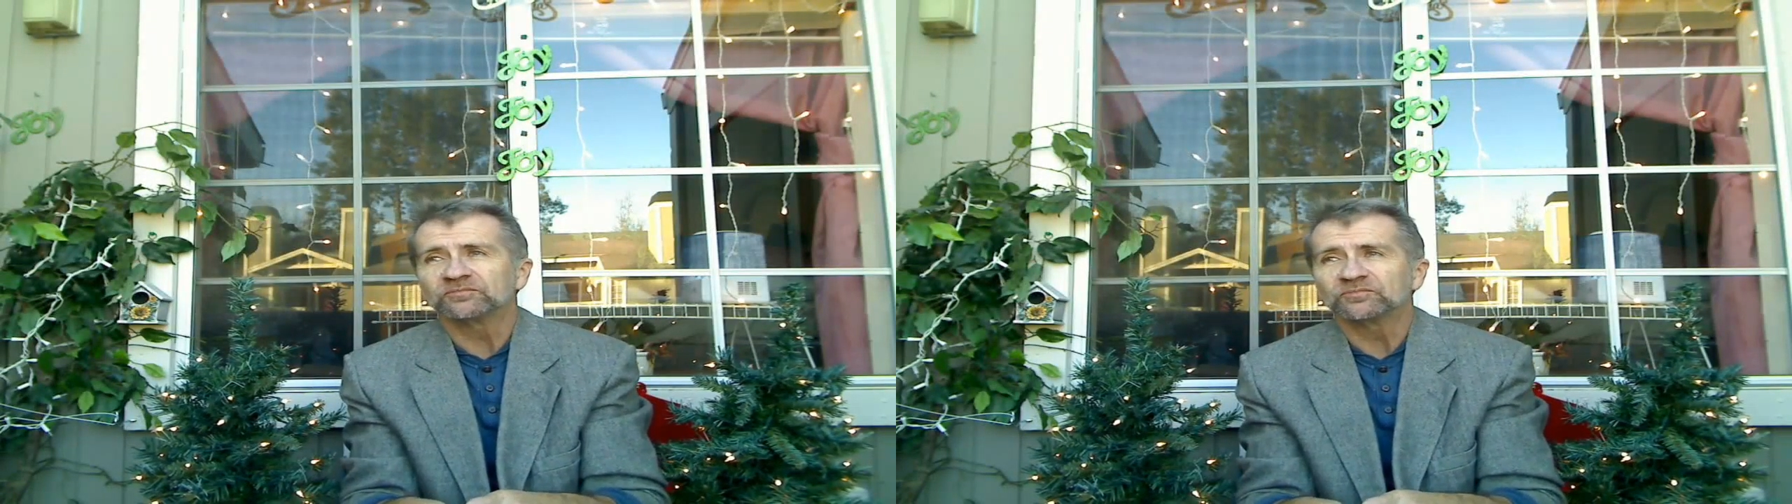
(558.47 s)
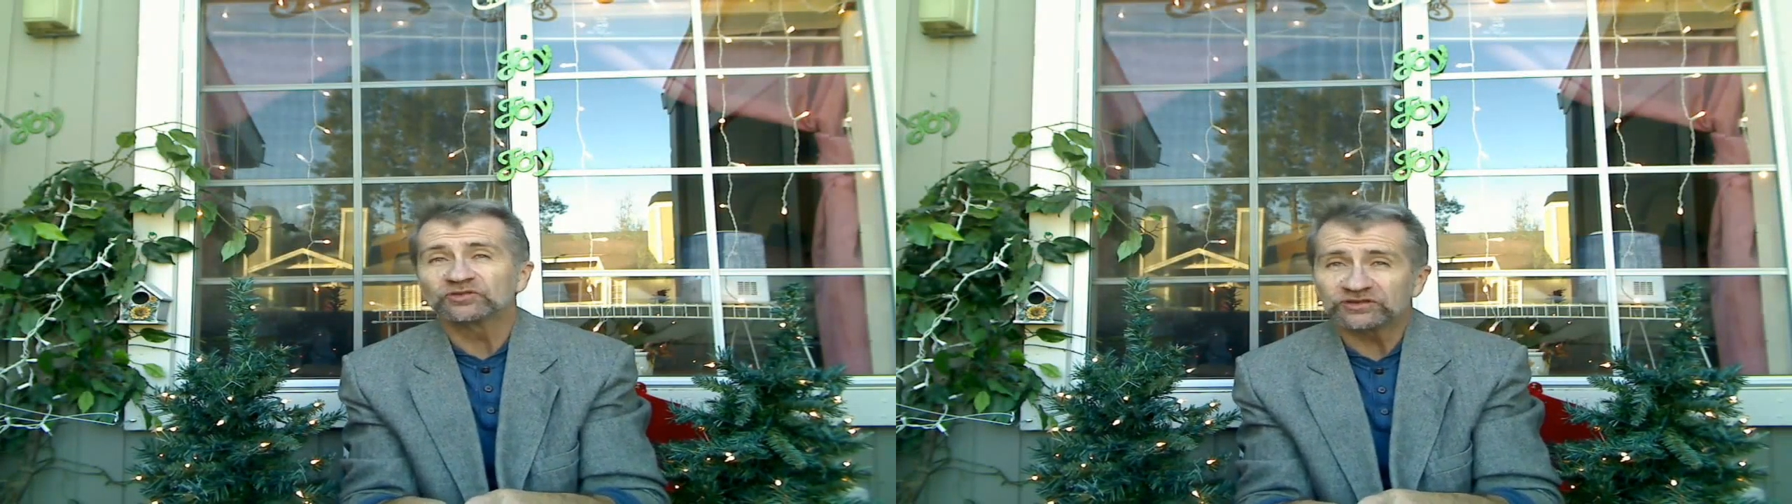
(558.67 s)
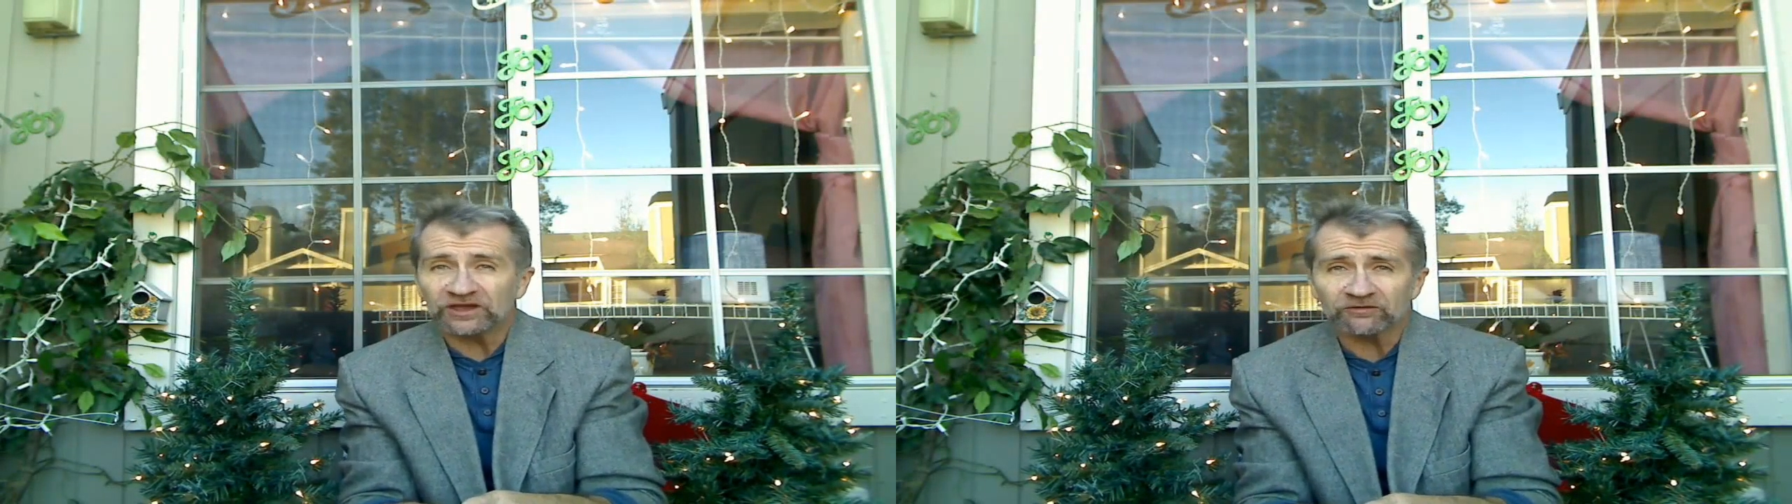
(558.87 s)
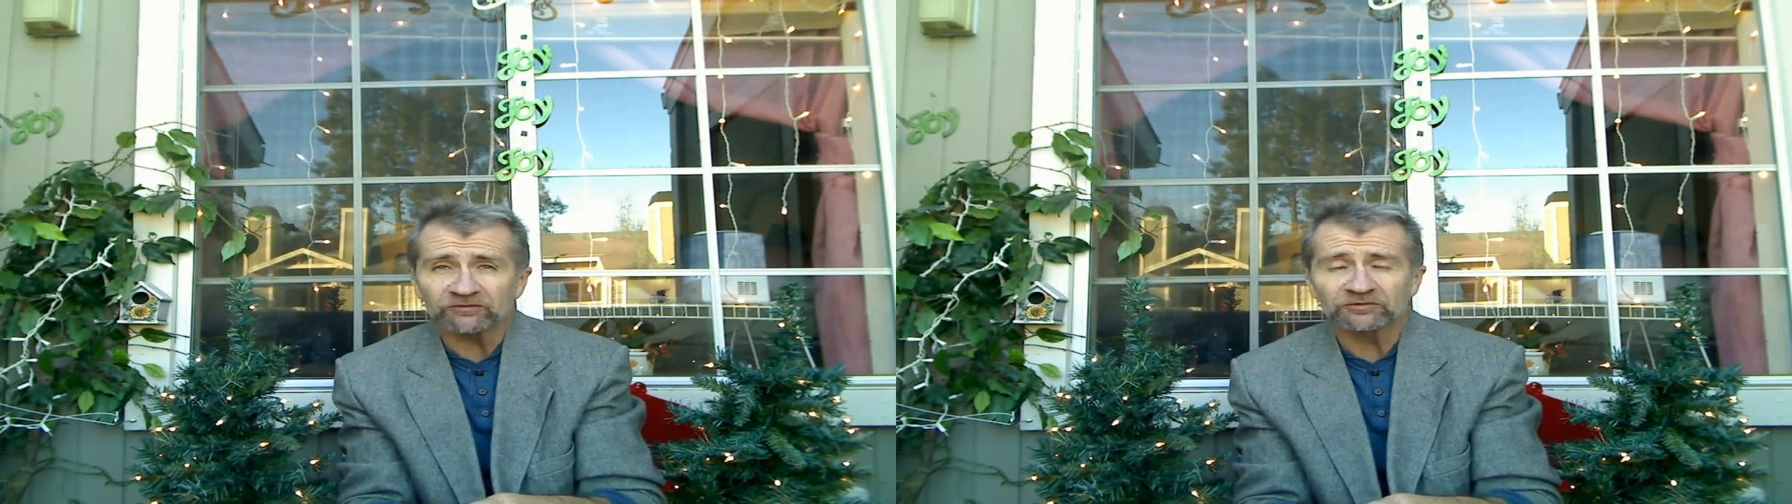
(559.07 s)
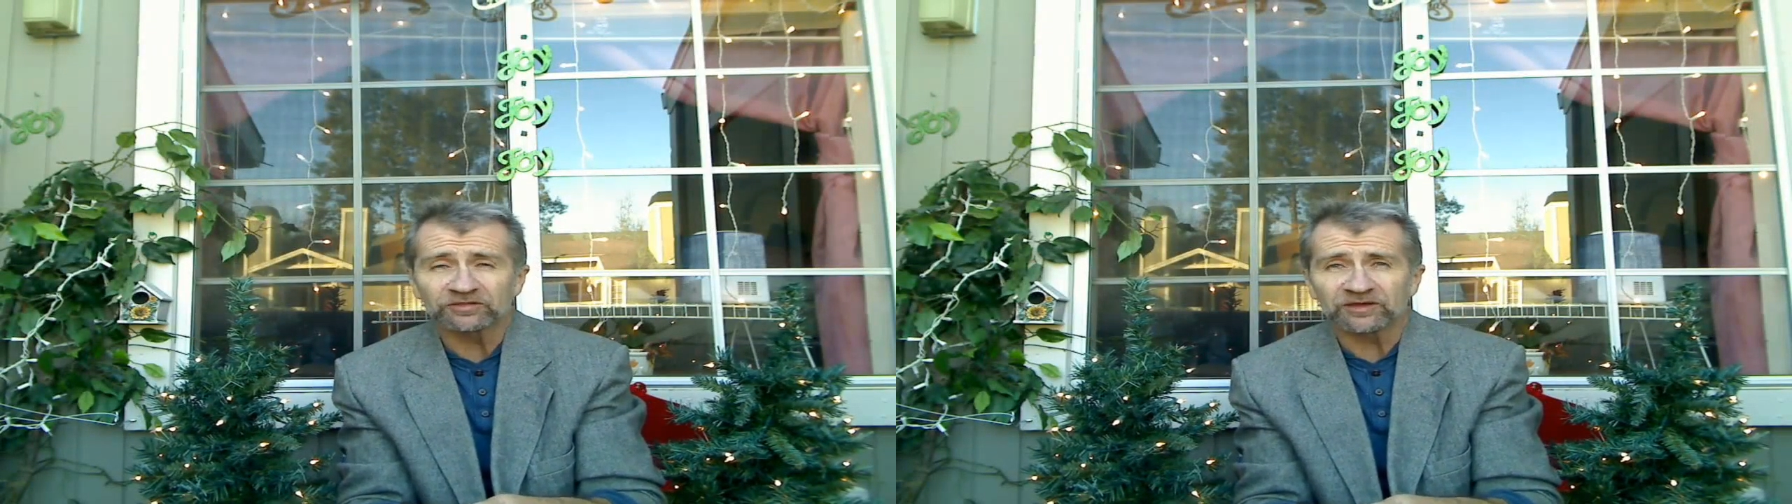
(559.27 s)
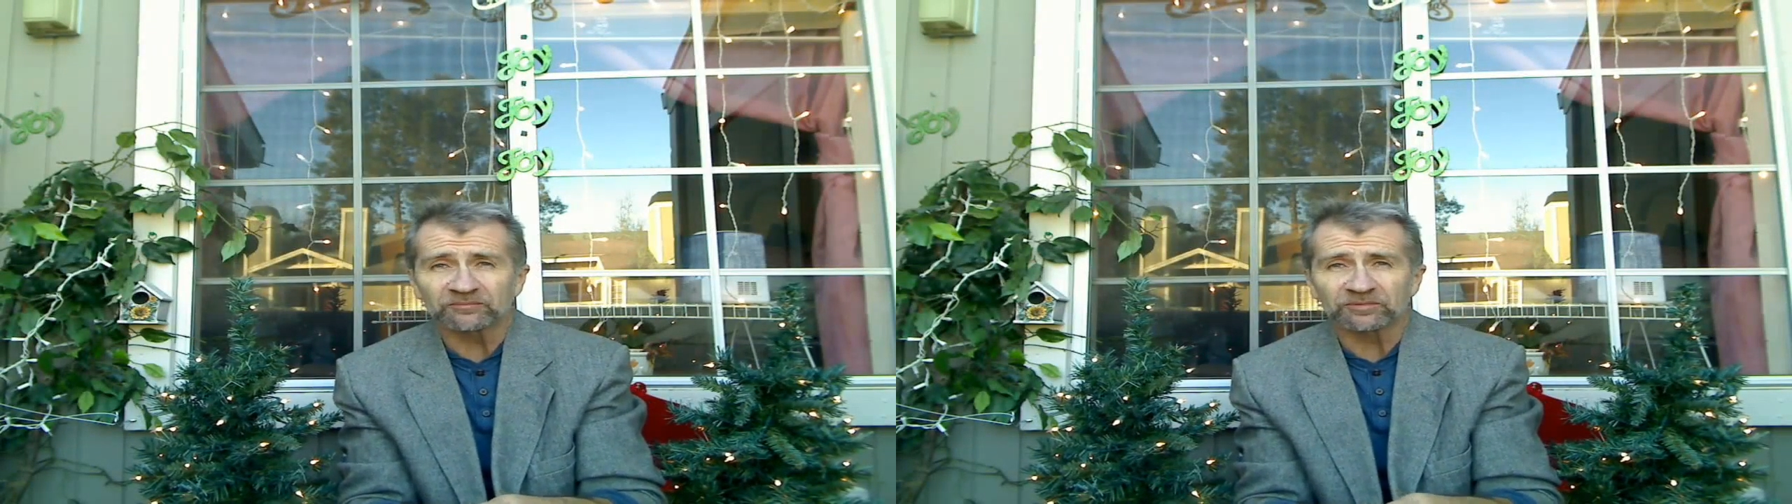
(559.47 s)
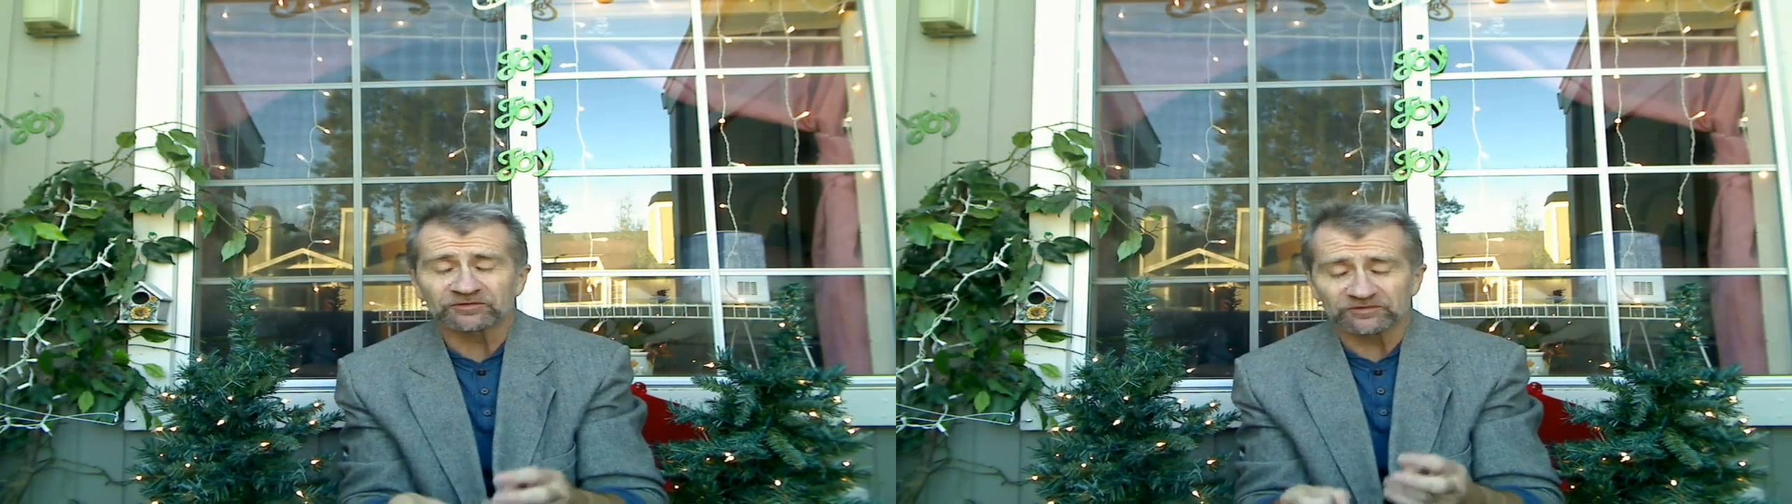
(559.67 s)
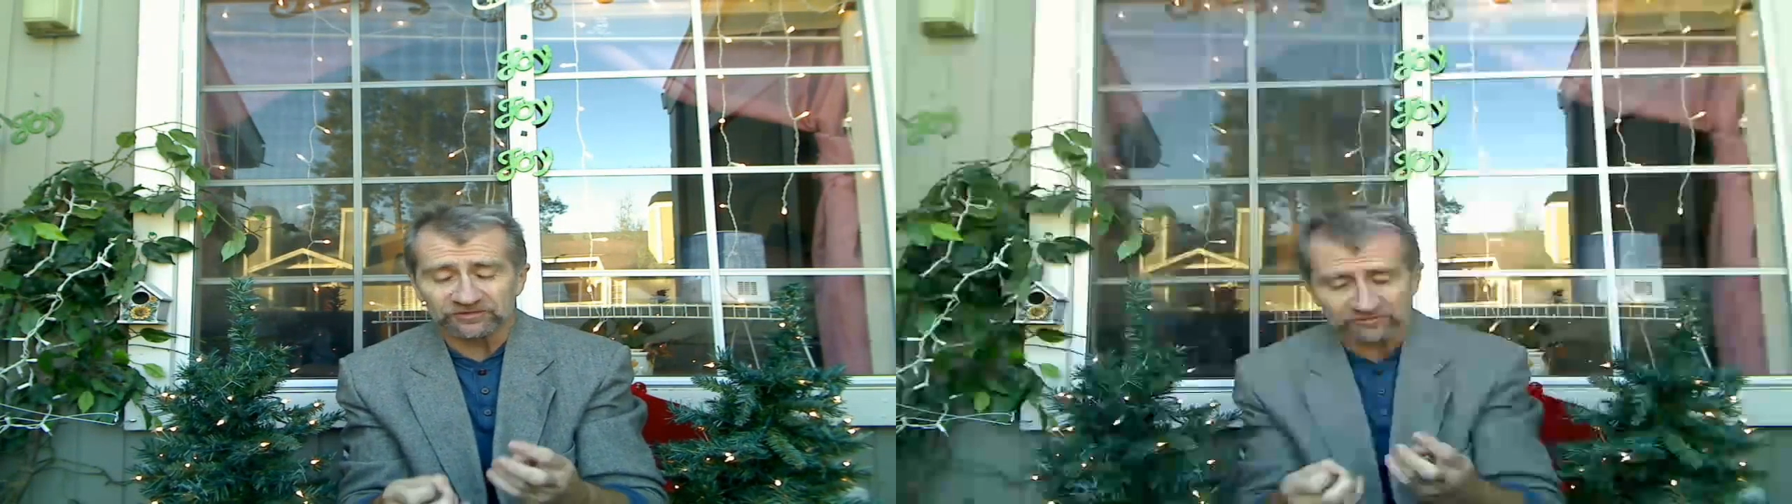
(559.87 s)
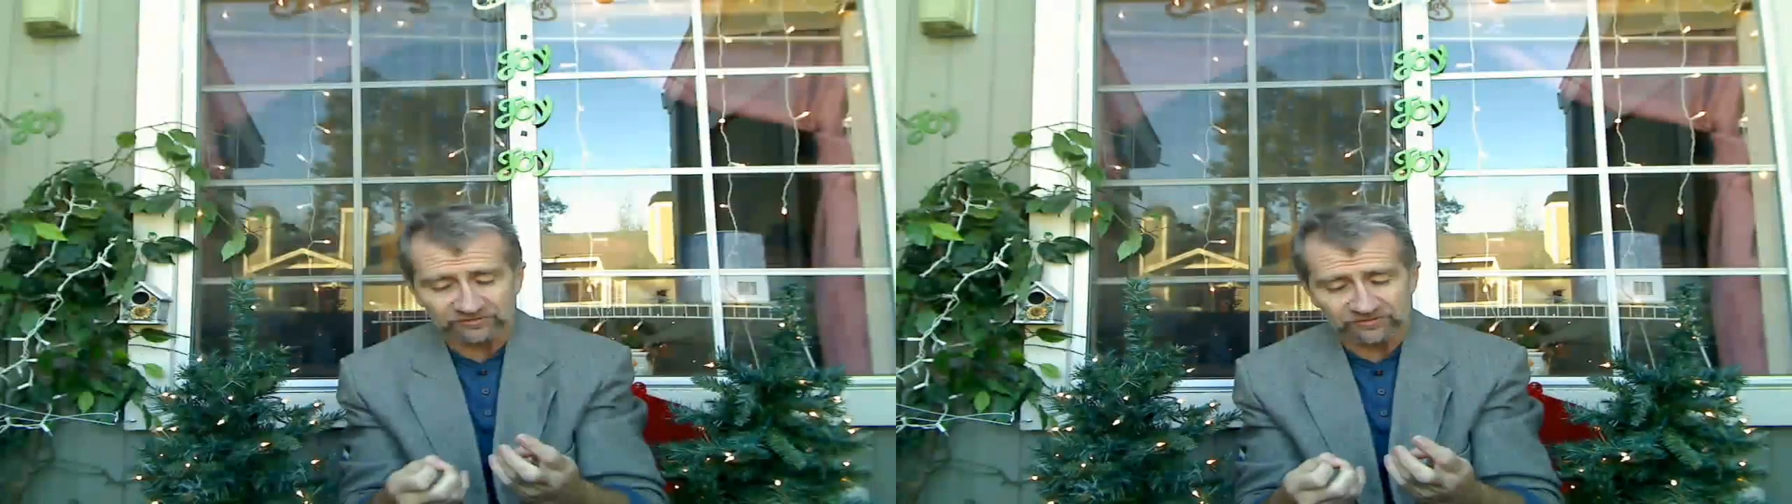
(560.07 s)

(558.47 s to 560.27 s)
sharing with that person,